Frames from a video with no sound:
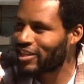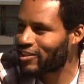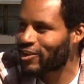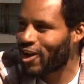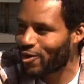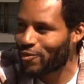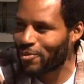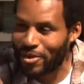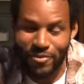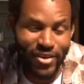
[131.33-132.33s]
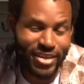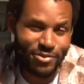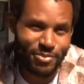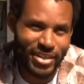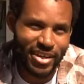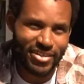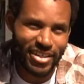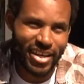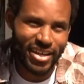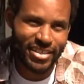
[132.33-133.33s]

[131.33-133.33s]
It was all from my friends from San Jose.